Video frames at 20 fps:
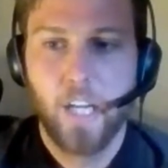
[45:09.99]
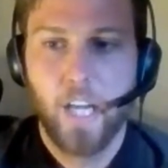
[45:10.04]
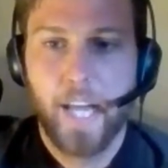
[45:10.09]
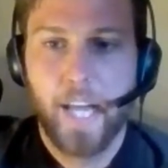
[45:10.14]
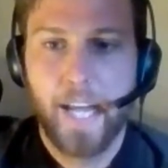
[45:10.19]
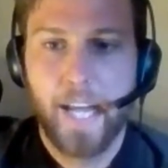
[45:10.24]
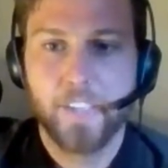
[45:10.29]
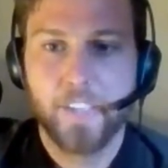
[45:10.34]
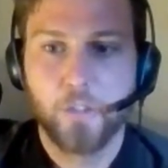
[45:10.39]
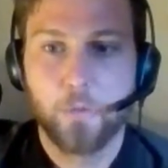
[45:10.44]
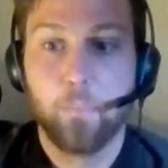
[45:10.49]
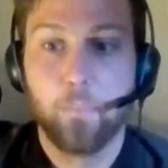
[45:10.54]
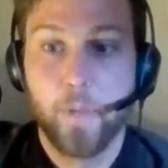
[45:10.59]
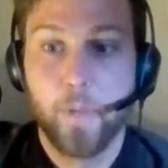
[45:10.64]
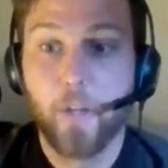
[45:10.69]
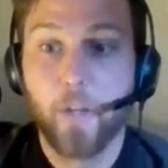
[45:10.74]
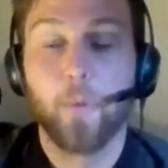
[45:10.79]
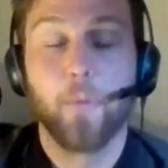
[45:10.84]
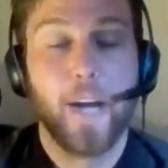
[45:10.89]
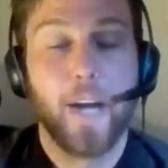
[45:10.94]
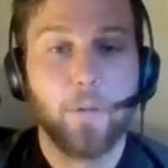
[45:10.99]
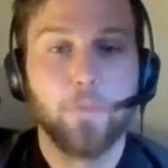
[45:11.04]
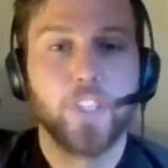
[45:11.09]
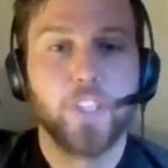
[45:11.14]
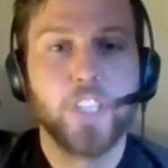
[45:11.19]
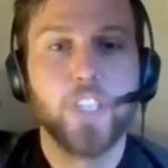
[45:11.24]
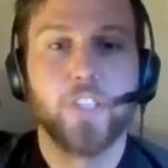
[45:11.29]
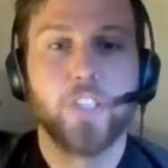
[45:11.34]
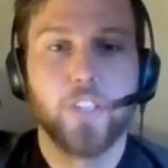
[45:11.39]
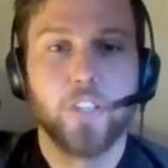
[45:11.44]
has been around
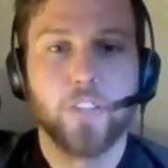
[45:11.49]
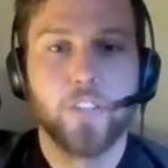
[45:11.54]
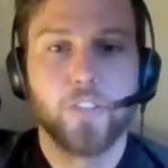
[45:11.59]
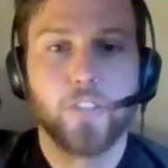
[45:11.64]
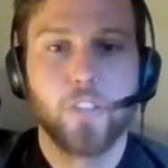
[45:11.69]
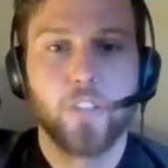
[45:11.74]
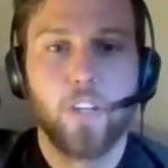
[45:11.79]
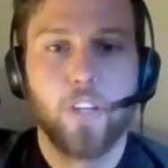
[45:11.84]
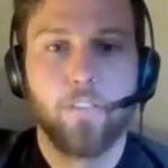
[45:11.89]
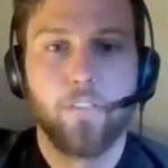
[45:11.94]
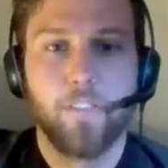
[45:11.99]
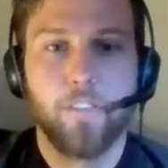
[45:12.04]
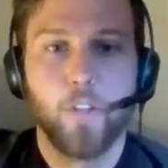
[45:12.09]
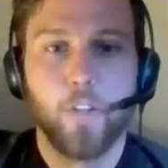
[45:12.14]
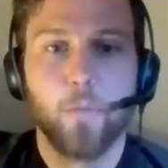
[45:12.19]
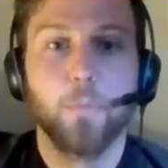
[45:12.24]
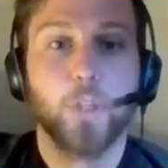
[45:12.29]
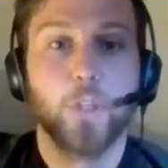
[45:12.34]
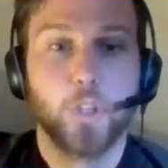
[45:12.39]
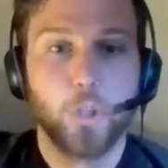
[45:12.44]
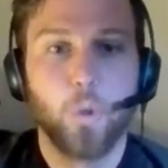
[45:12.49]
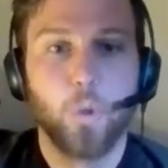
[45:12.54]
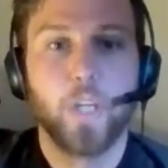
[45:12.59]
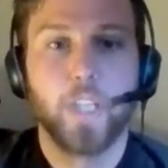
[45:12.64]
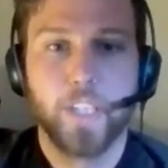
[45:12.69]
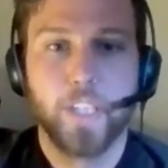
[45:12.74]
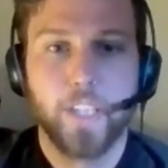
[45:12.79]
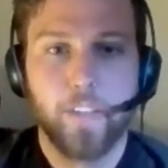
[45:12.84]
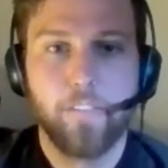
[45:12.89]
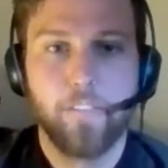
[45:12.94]
teachers for the
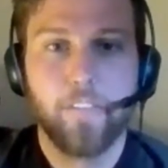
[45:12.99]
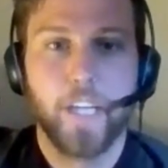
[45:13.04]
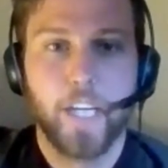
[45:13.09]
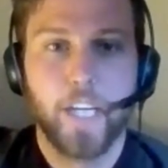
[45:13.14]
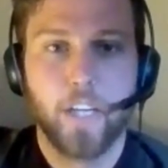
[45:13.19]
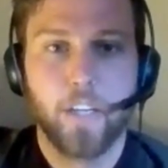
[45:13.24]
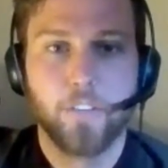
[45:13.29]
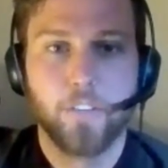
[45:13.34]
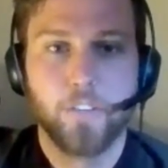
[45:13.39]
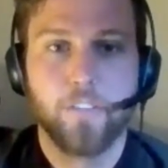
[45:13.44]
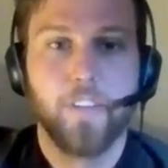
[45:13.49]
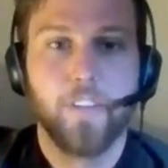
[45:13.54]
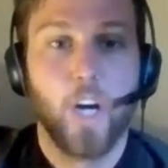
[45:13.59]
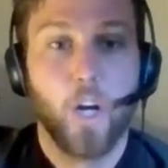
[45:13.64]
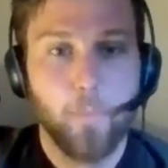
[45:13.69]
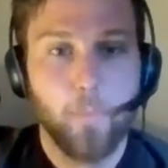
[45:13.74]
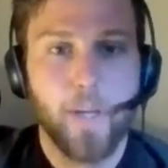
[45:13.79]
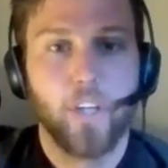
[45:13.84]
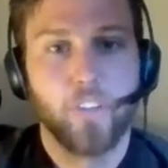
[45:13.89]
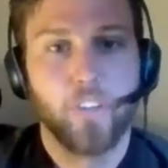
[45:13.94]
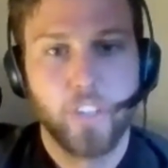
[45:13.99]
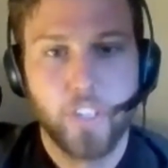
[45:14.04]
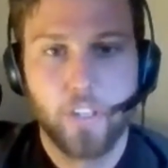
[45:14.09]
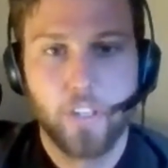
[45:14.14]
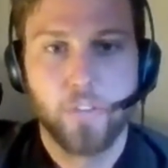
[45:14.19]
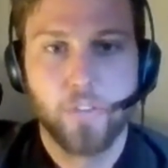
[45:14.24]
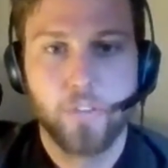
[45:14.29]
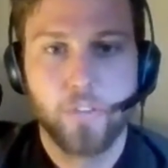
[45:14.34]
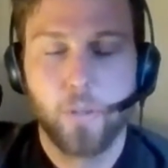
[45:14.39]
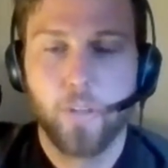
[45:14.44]
majority of their developmental years.